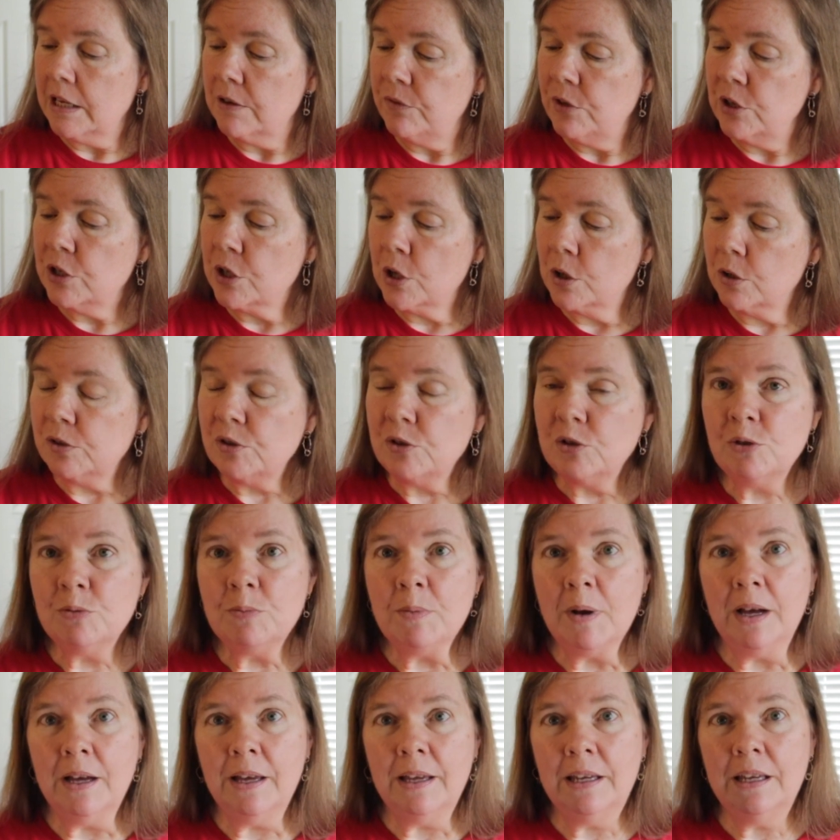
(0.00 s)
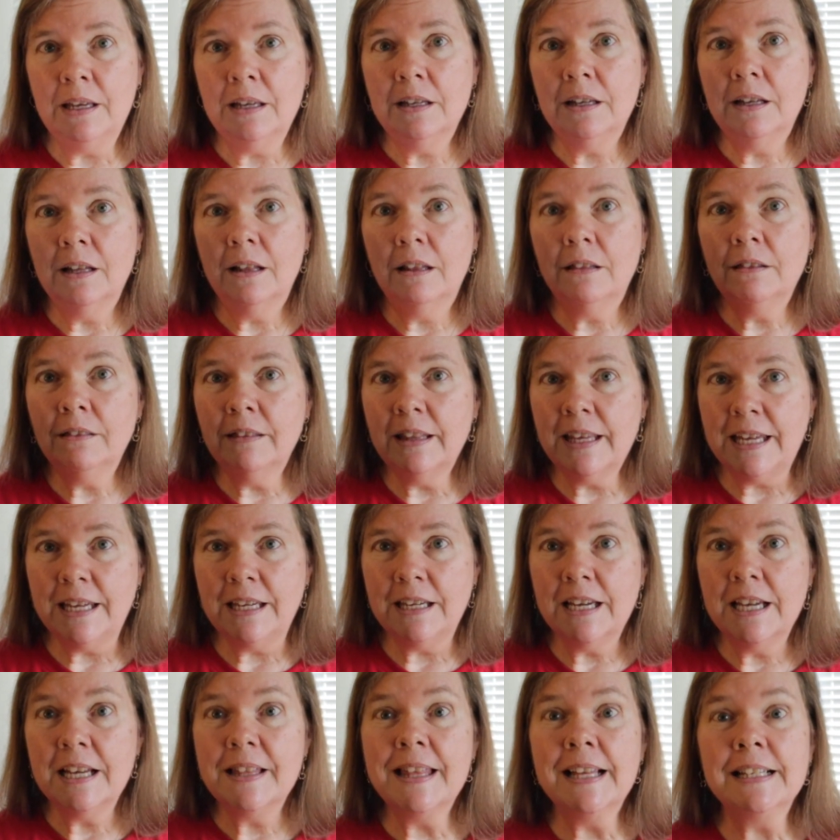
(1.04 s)
if you go to my
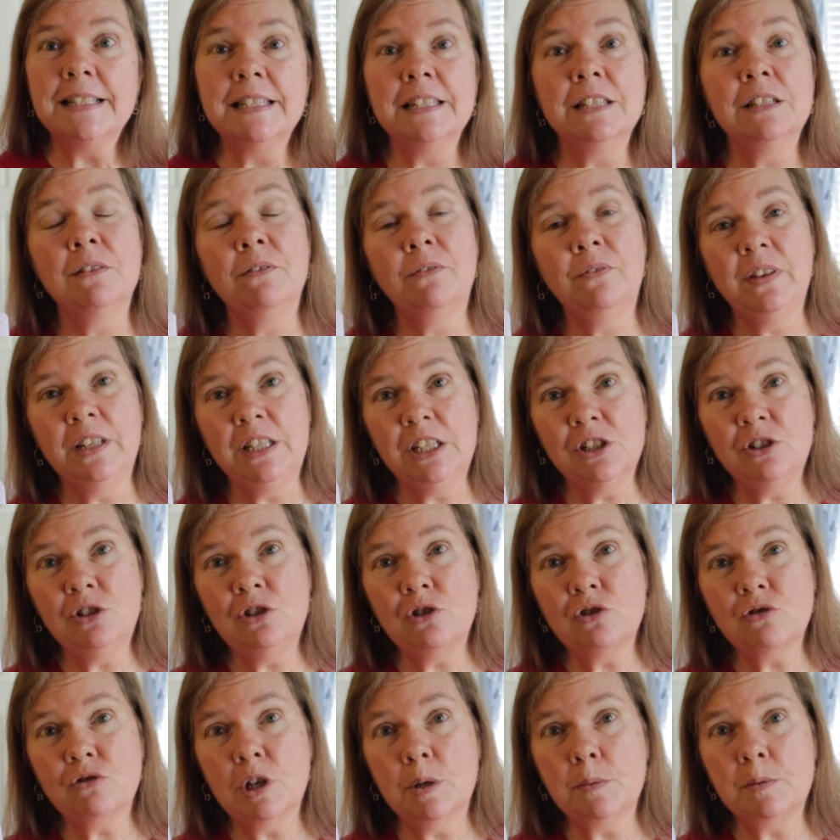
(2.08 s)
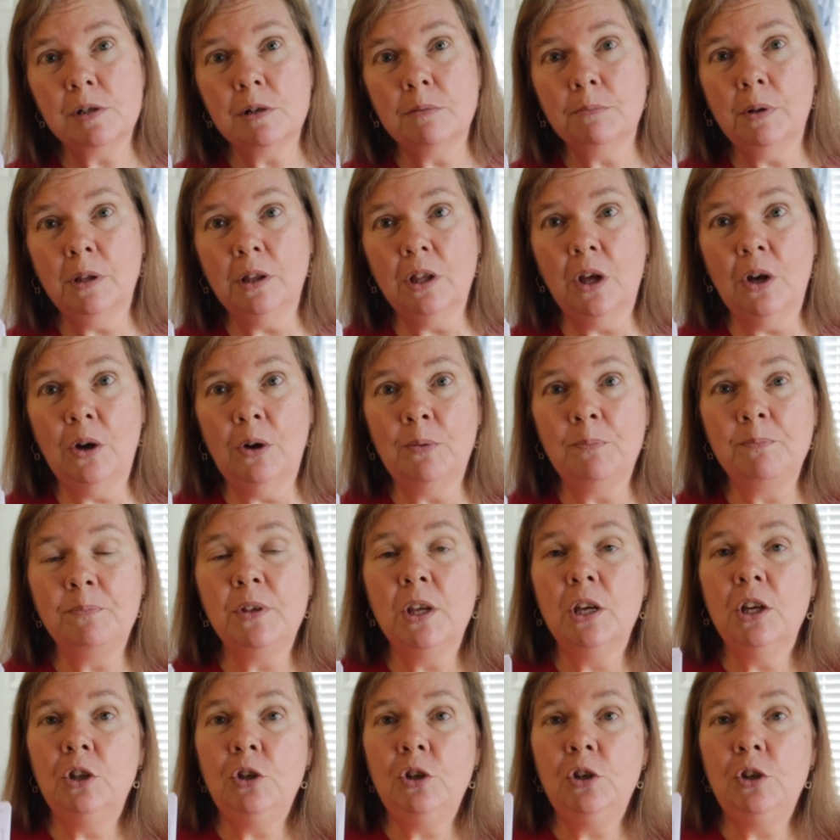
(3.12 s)
link that's in the video description below,